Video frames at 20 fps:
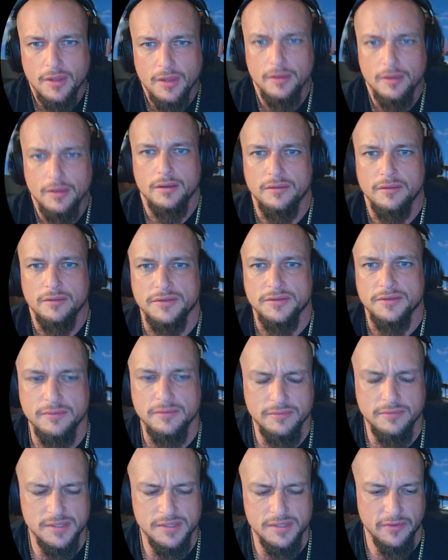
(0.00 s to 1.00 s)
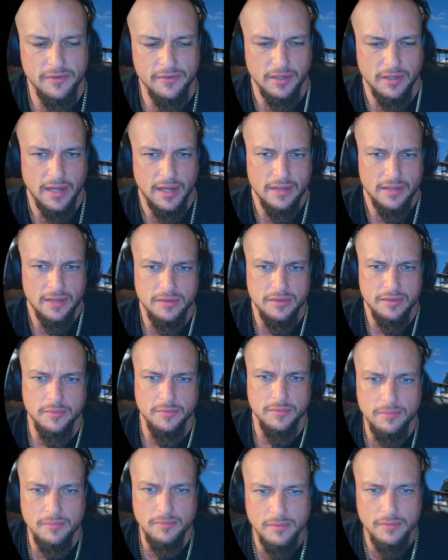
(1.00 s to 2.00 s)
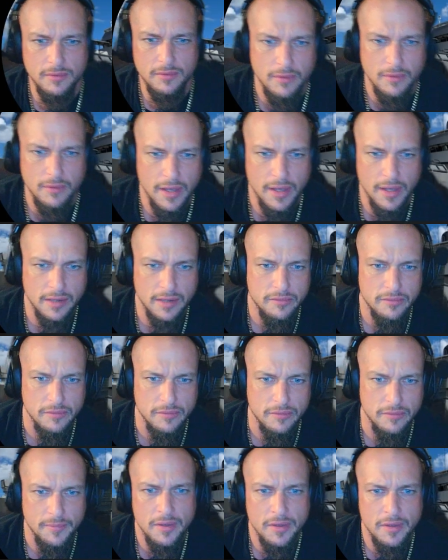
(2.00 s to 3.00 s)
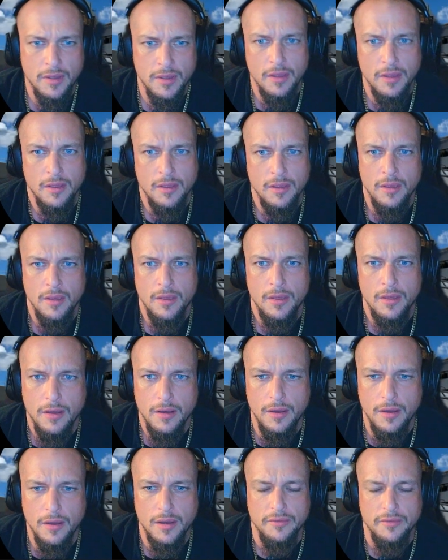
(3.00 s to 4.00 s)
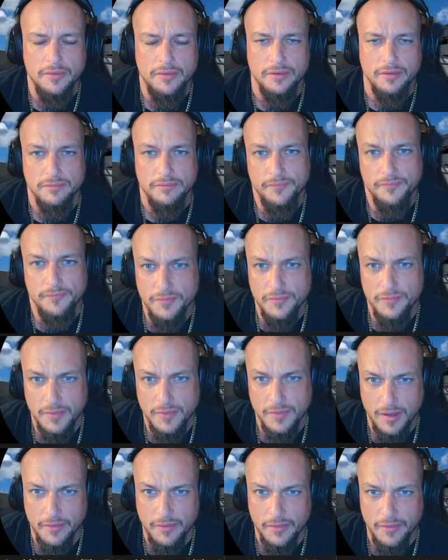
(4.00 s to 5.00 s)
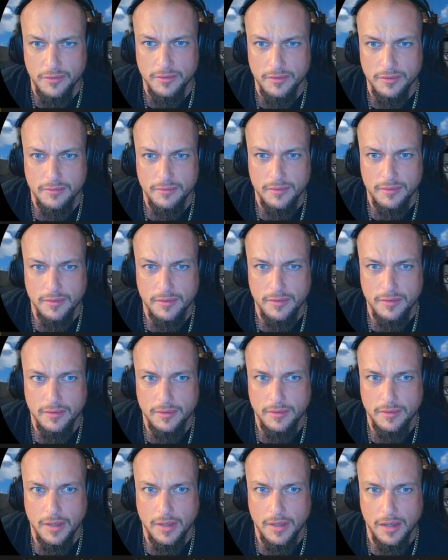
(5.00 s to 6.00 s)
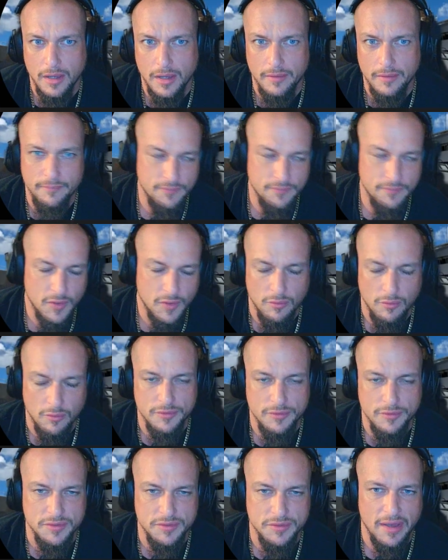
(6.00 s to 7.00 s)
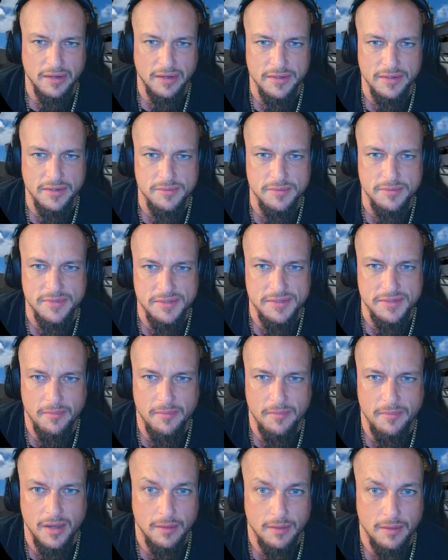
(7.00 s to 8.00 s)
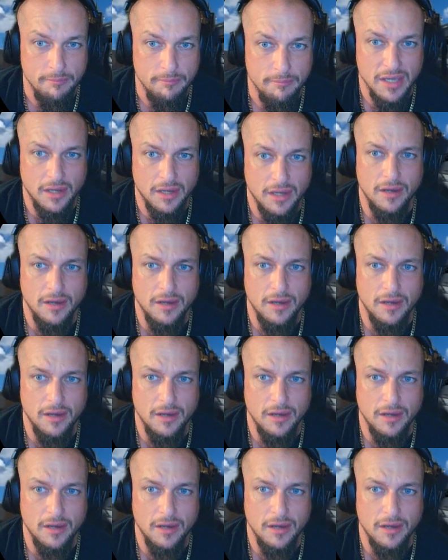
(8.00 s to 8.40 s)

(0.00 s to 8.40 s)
I'll see if I can add them or edit them. The other corrosion mechanism is MIC,